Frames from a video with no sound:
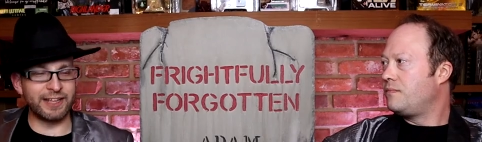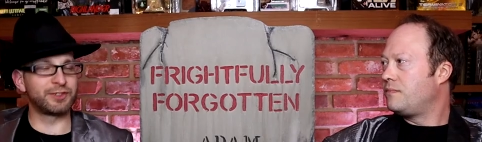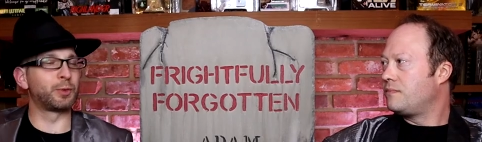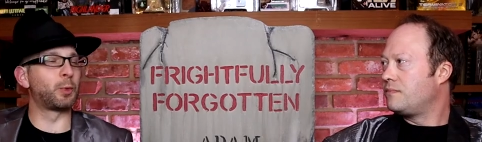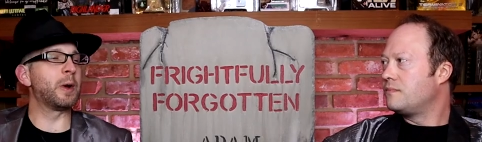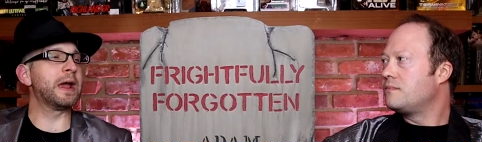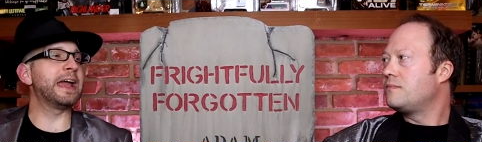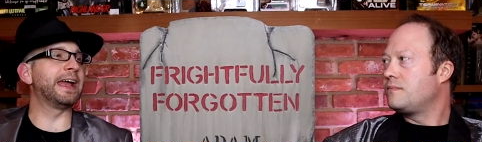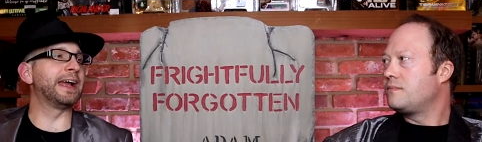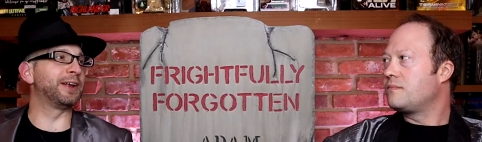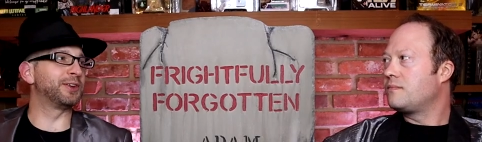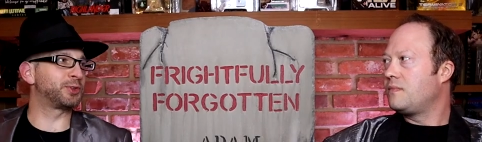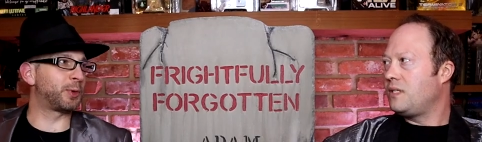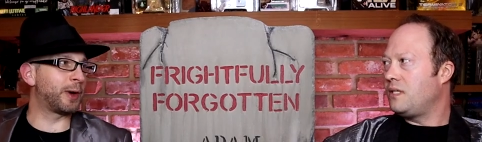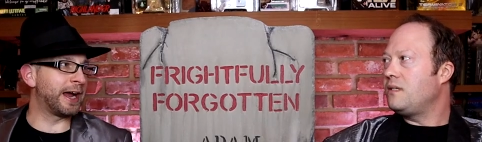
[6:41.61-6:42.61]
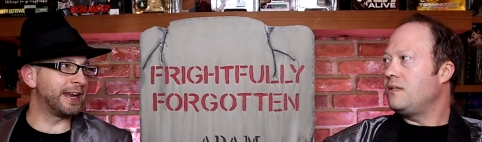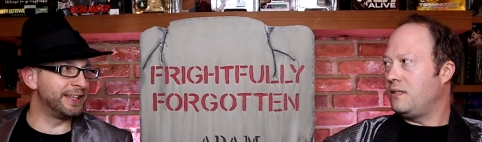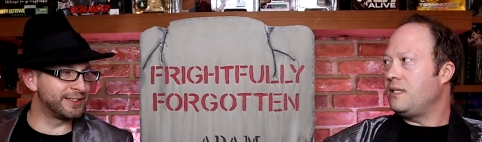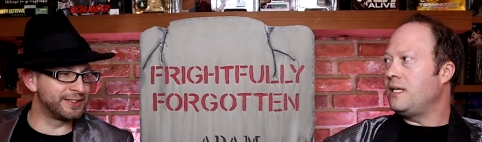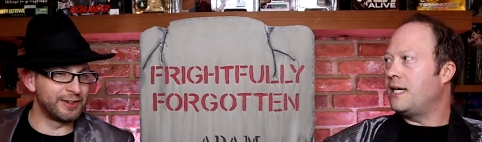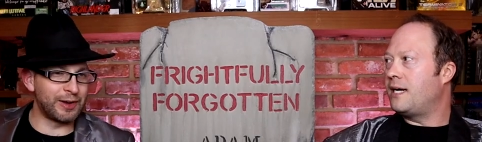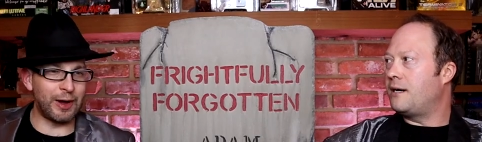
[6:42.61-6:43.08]
Speaker 1: his wings, right?
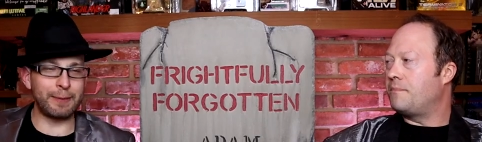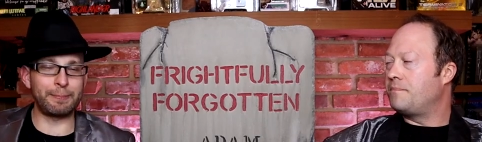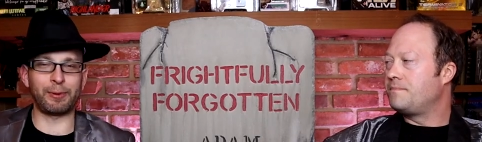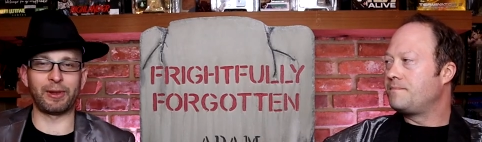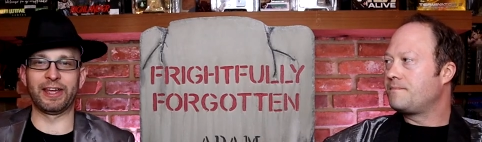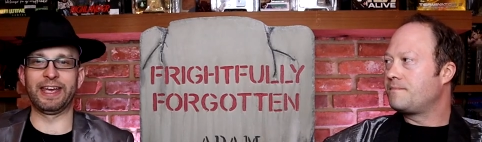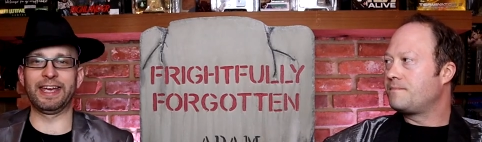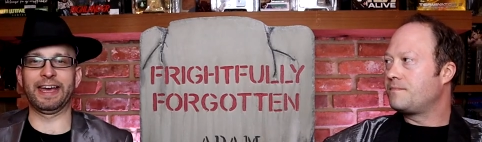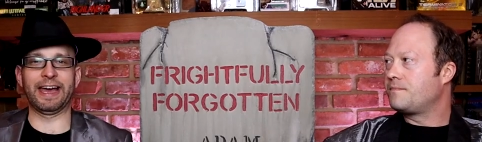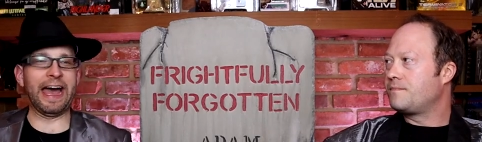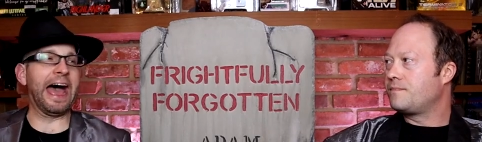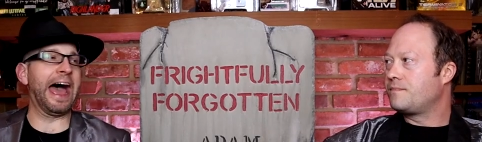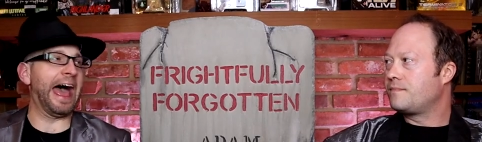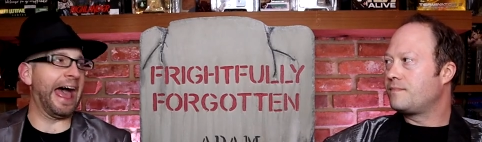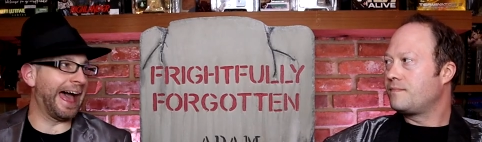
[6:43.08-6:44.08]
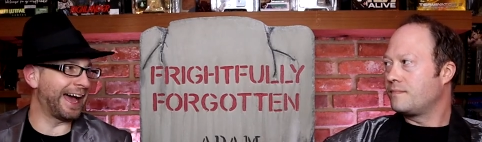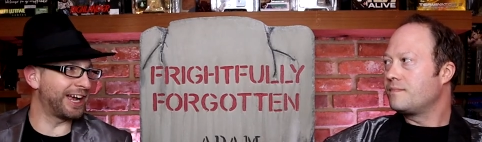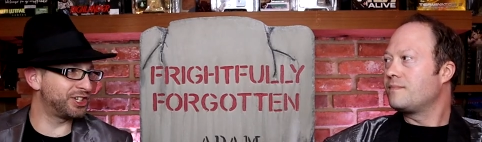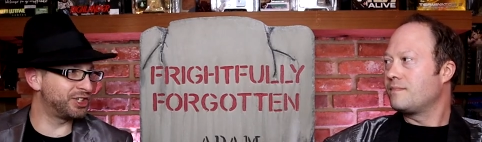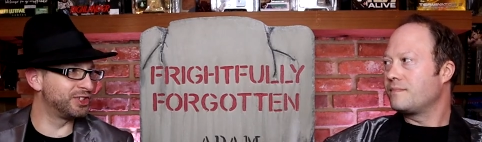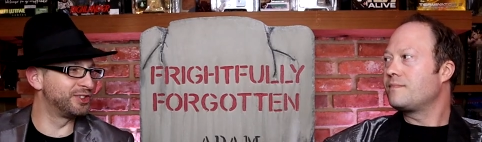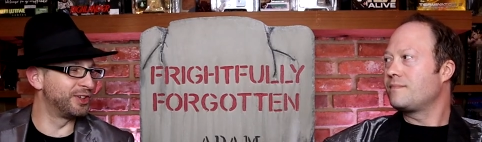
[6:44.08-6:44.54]
He's yeah. not playing
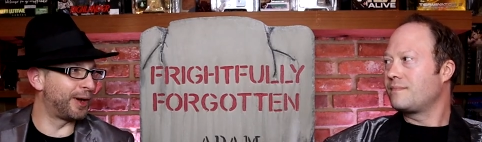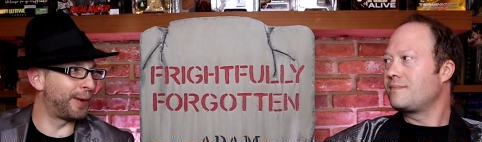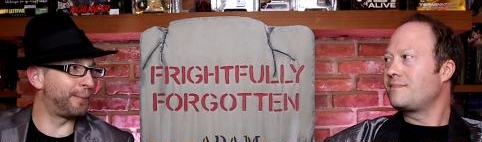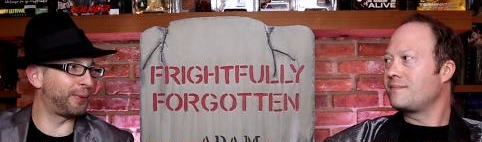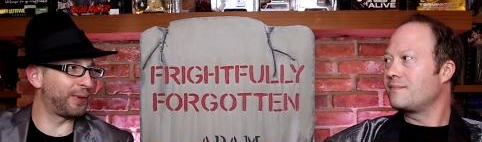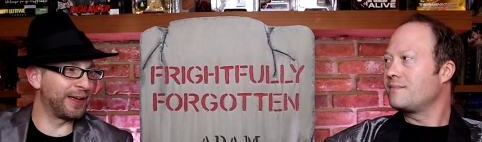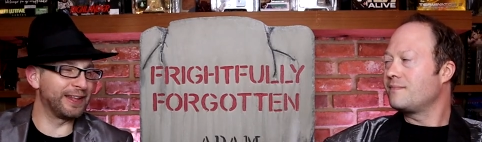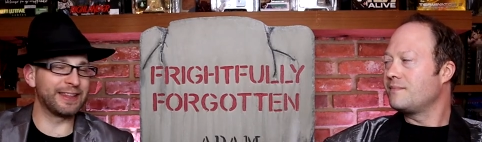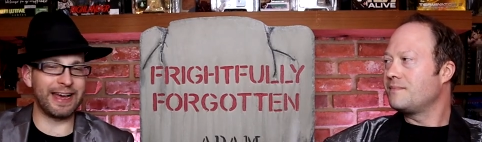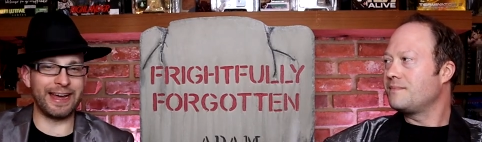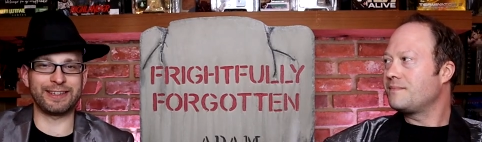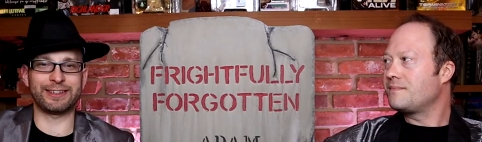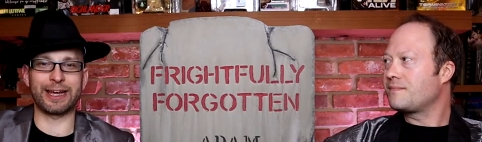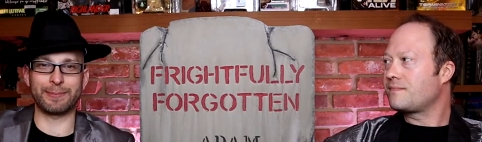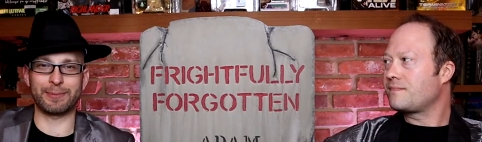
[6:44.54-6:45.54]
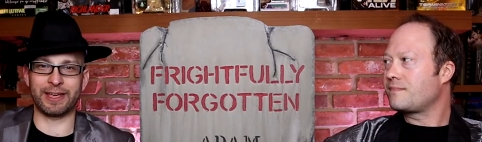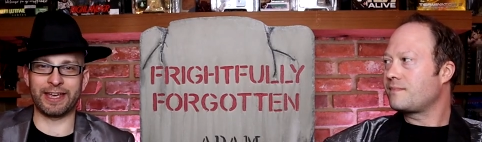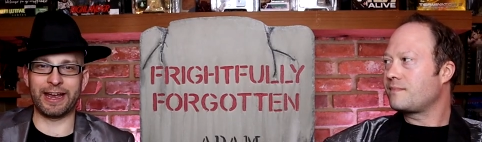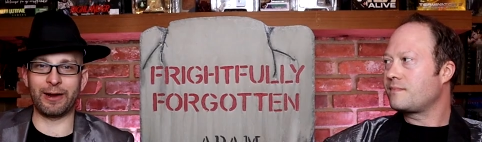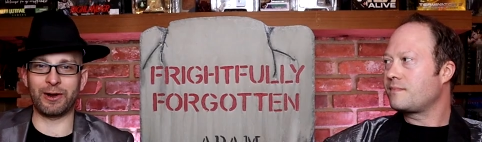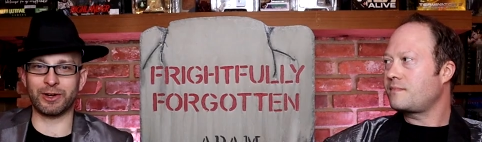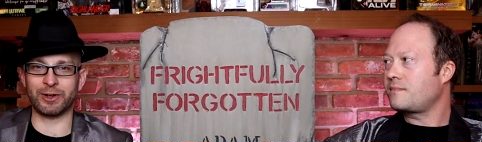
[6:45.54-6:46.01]
Ash. He's not playing that type of
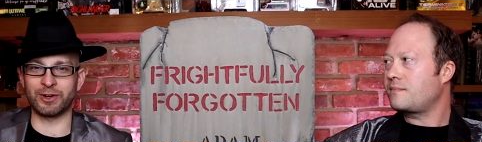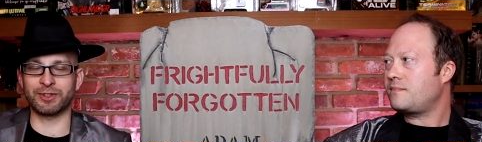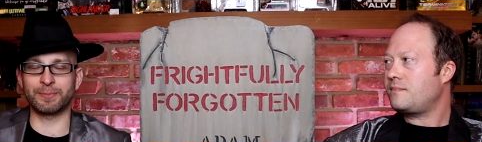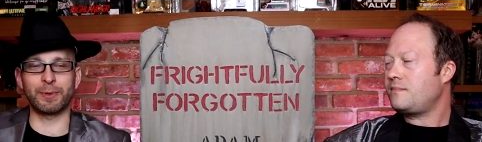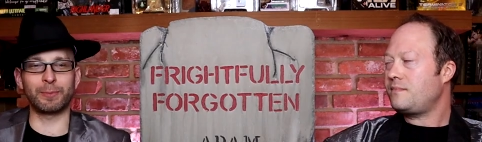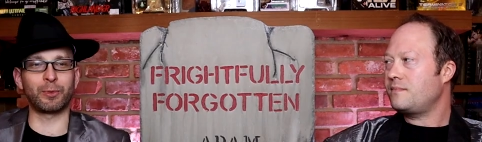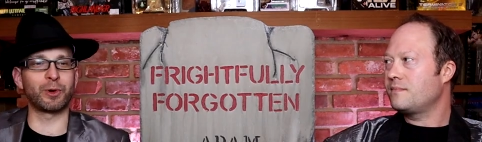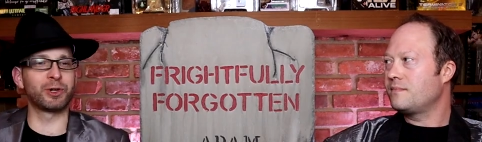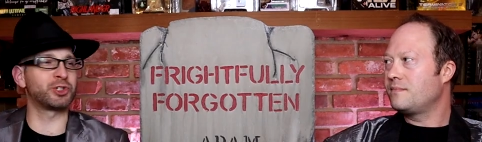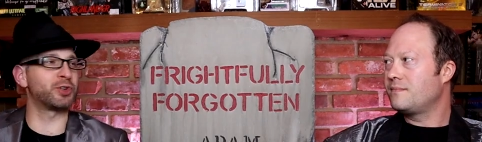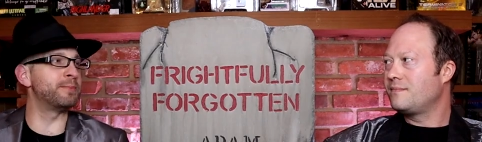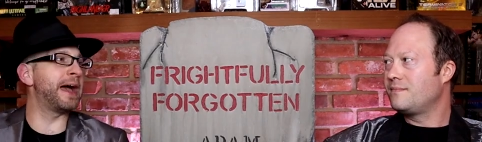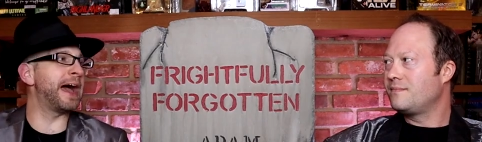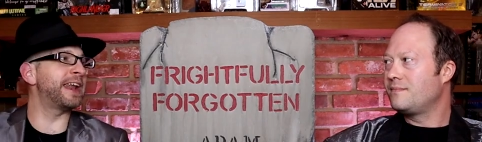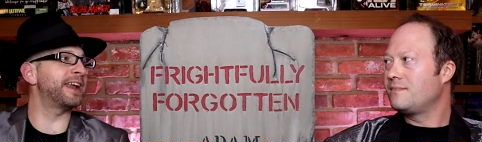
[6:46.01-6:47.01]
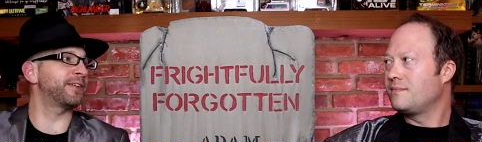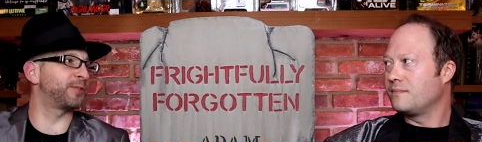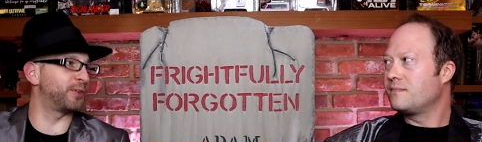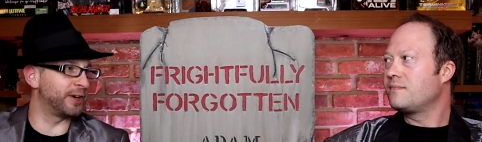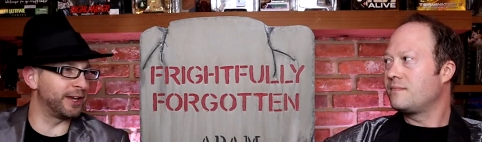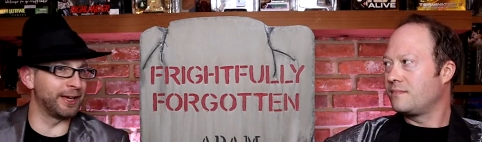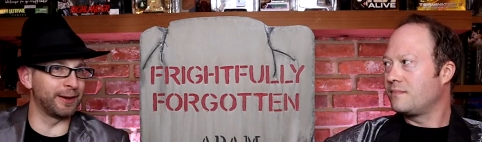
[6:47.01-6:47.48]
character. It's a bit more dramatic
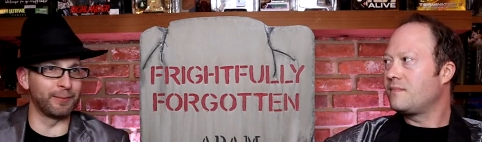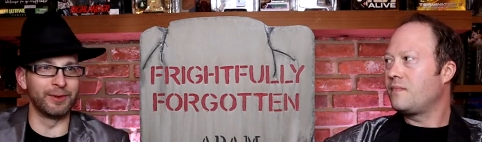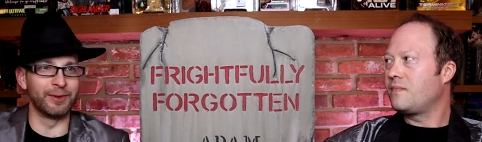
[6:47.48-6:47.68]
for him.